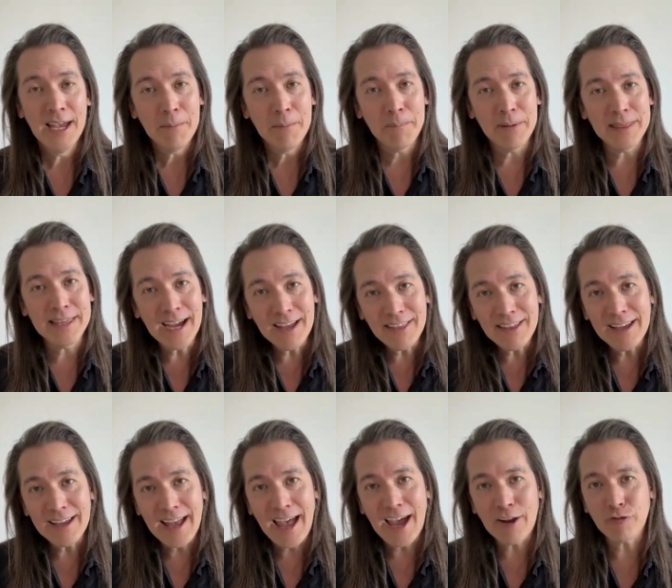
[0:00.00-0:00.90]
But the
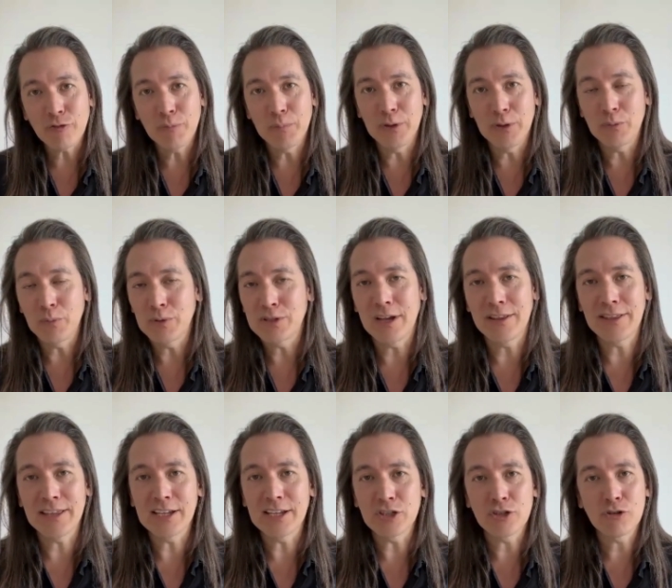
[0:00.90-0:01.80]
other attribute, which I
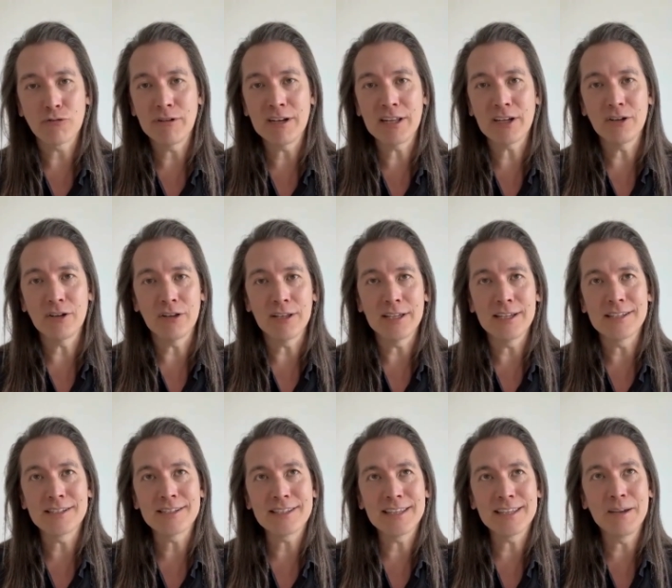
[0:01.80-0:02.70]
think is critical,
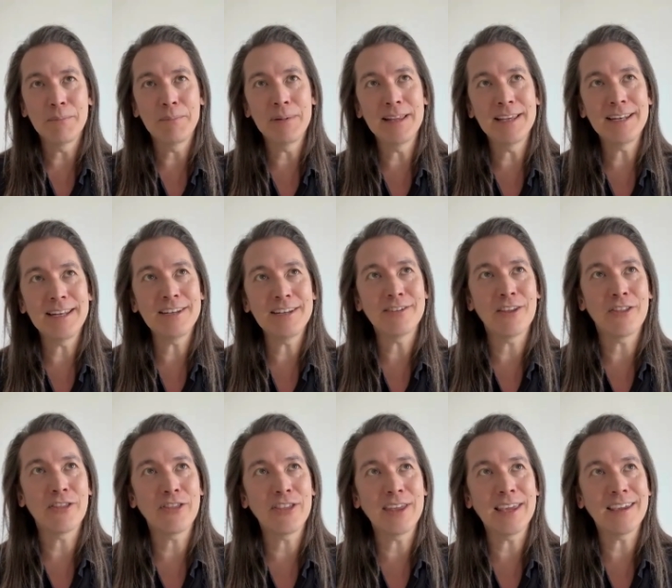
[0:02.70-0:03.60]
is the ability to
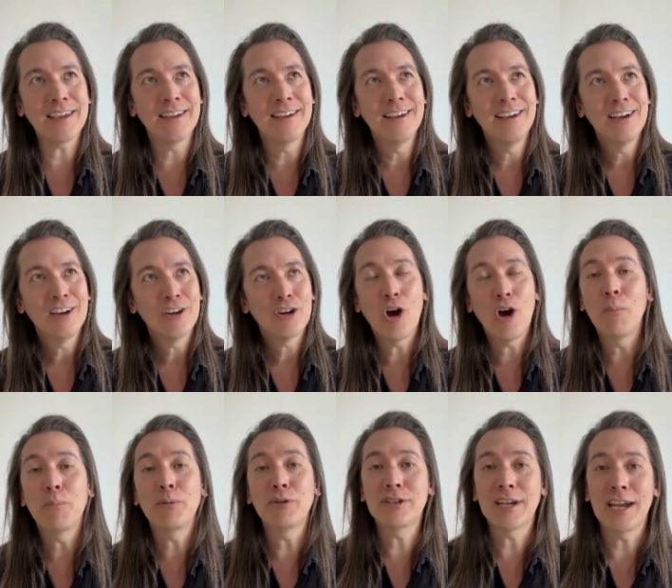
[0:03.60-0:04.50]
think
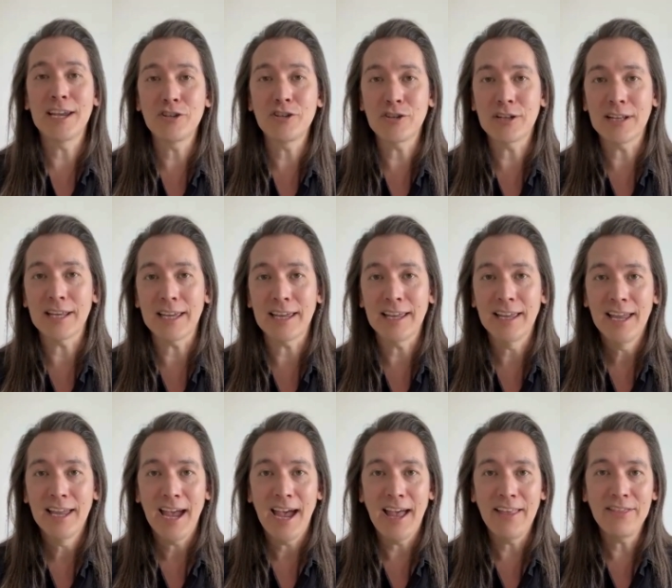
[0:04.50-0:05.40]
computationally.
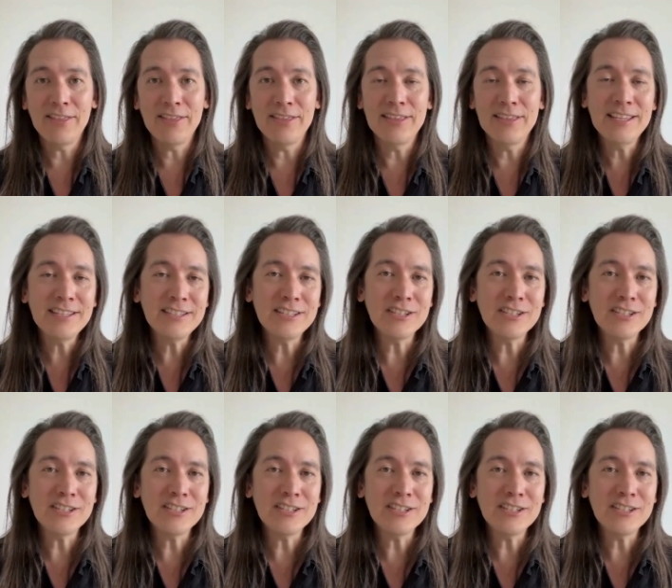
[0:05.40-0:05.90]
And this